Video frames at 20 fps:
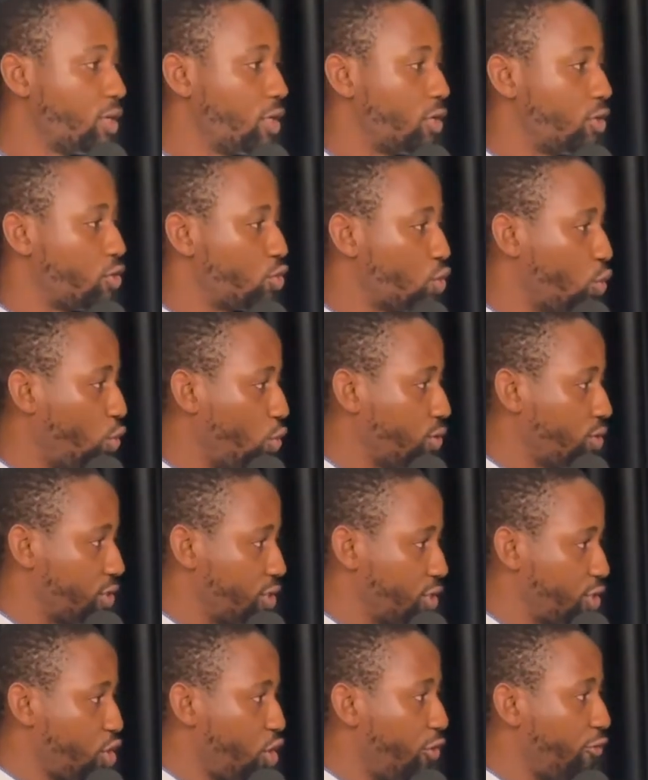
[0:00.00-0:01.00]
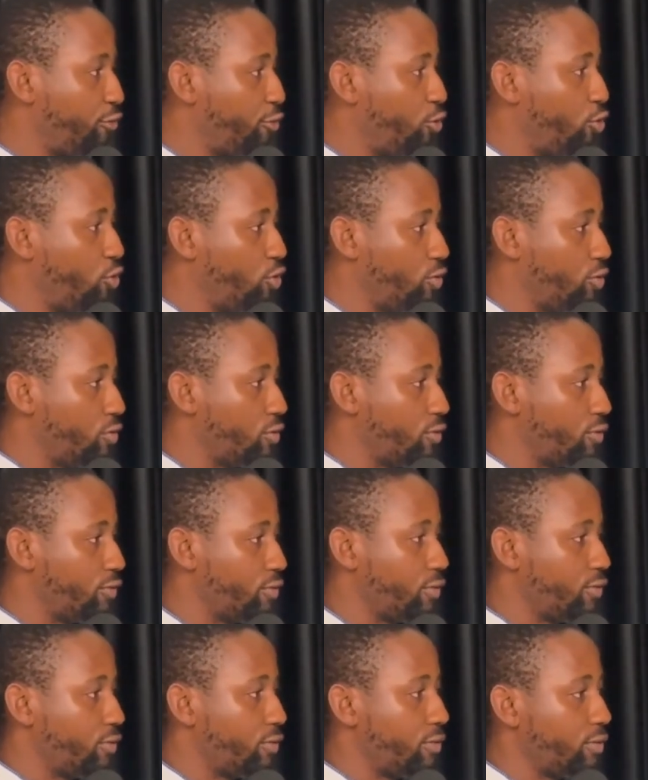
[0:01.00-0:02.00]
so C of O
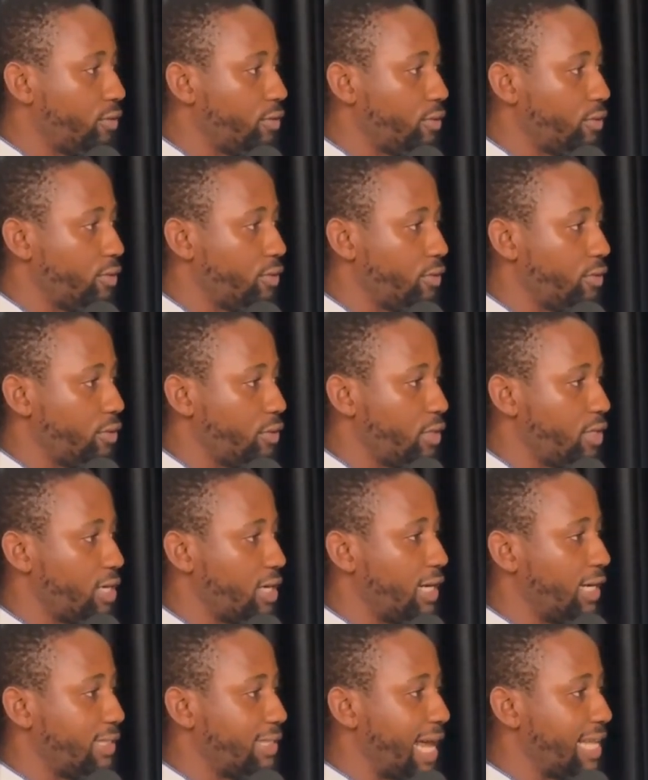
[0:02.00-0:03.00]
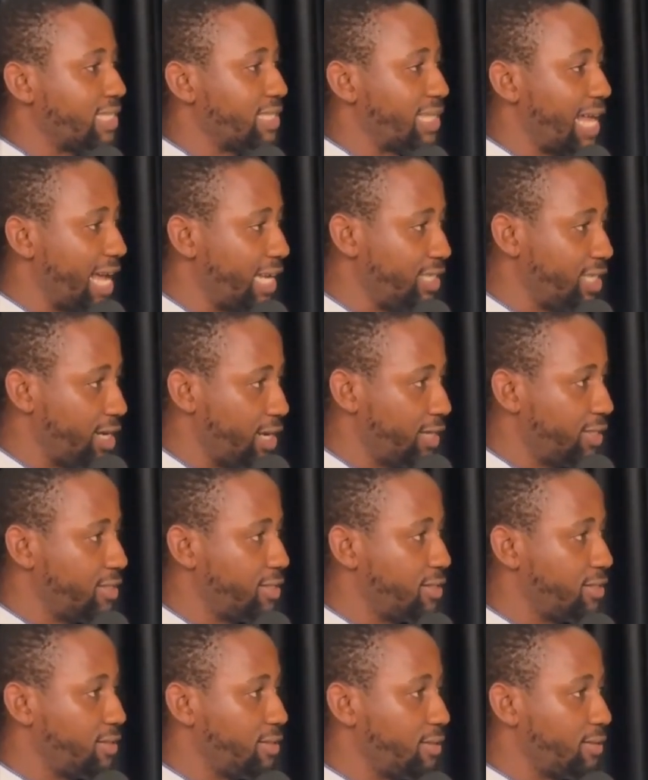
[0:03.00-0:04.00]
99
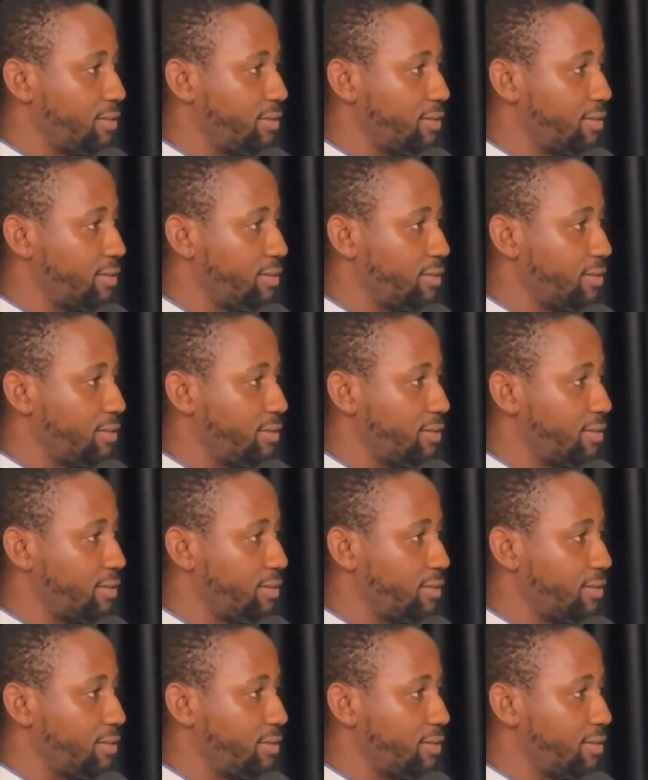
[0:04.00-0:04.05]
years,